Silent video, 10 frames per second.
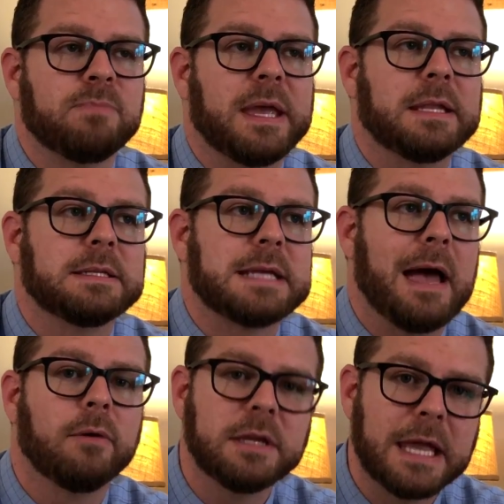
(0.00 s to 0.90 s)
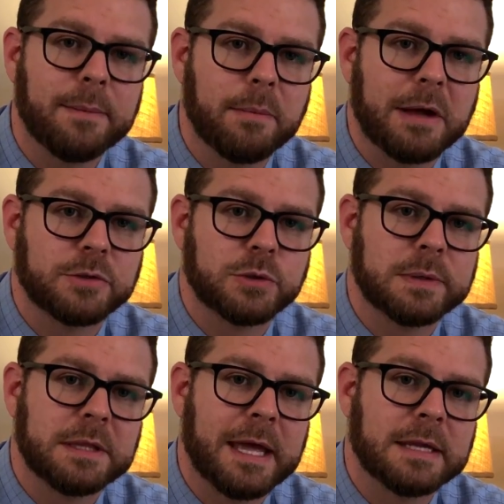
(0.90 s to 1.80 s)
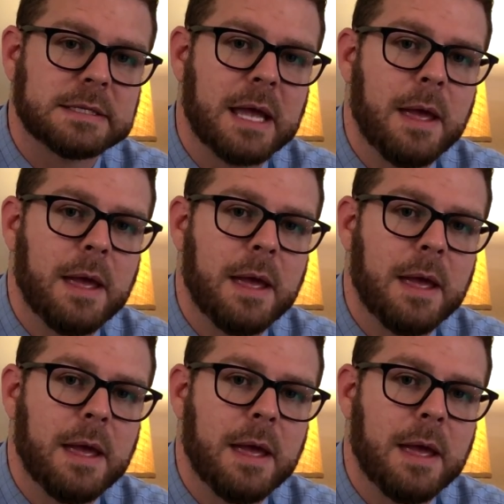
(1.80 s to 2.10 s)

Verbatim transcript: and how he came about doing that.